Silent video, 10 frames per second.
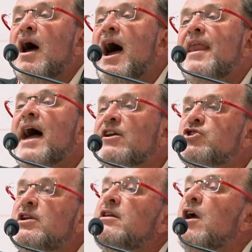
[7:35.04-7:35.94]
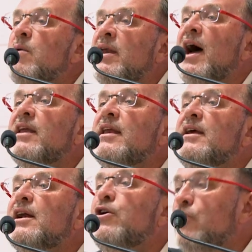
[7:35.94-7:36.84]
and actually no one had
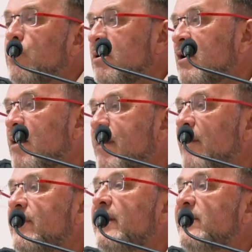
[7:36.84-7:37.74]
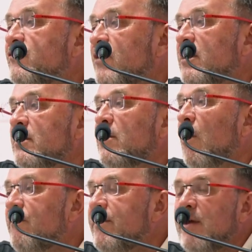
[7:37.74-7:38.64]
any clue about the history
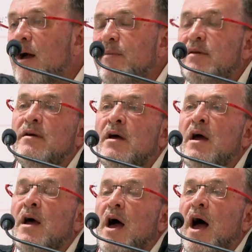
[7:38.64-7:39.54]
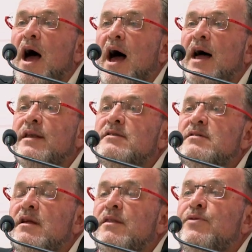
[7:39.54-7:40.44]
of the diamond.
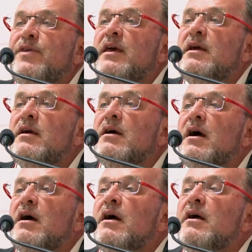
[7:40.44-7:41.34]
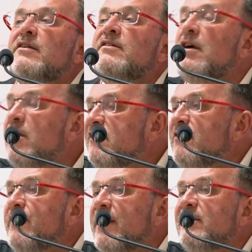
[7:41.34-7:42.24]
And the series of
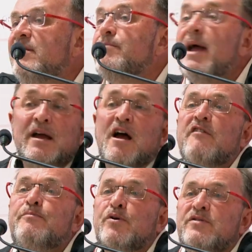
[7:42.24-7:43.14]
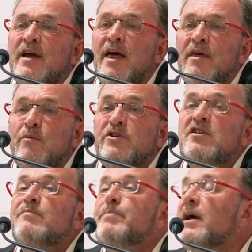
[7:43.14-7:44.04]
events that Metcalfe put together, which
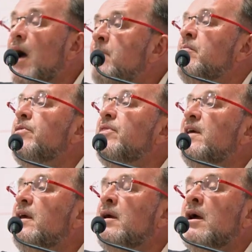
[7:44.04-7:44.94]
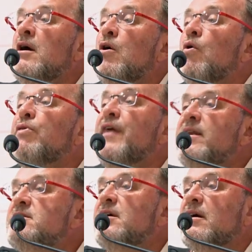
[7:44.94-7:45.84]
has become the
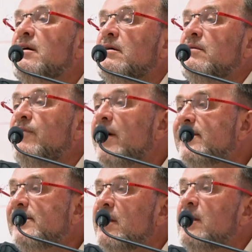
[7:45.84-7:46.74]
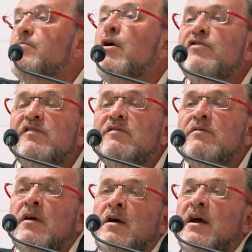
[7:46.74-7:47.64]
authentic version in
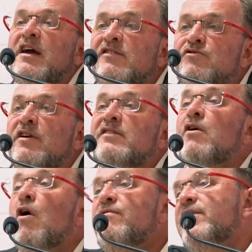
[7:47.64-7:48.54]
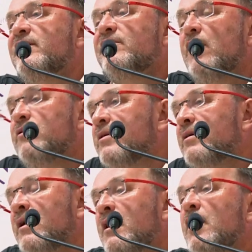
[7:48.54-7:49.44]
most histories of this stone,
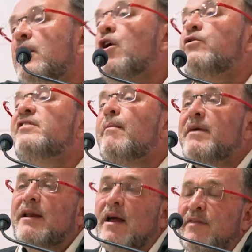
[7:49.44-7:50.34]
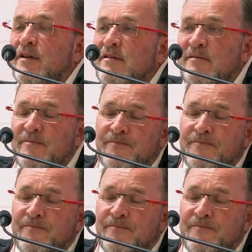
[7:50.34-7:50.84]
goes something like this.